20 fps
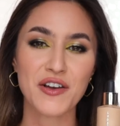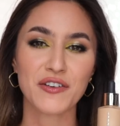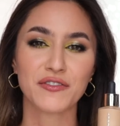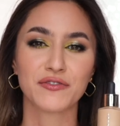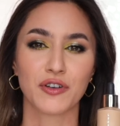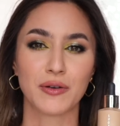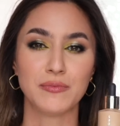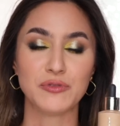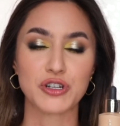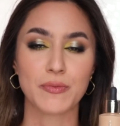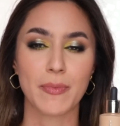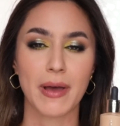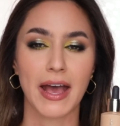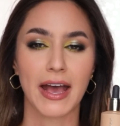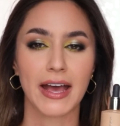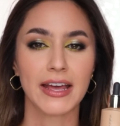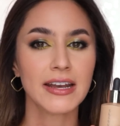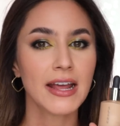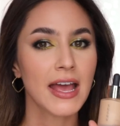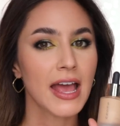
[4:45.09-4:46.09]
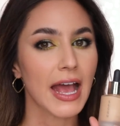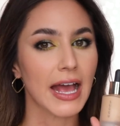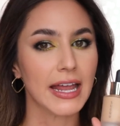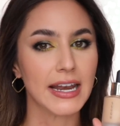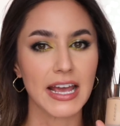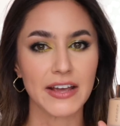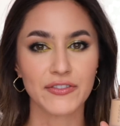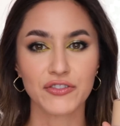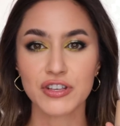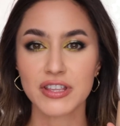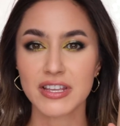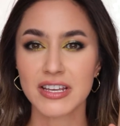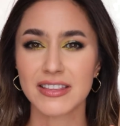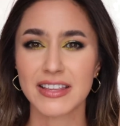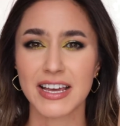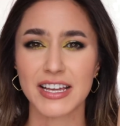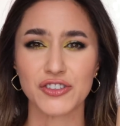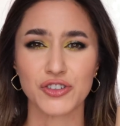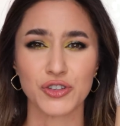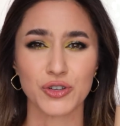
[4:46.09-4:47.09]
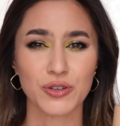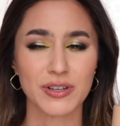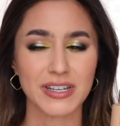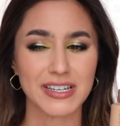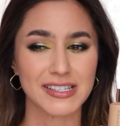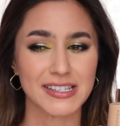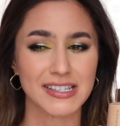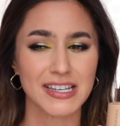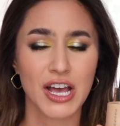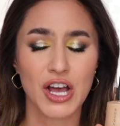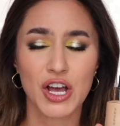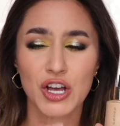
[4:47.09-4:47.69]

from Japan, and everything they do is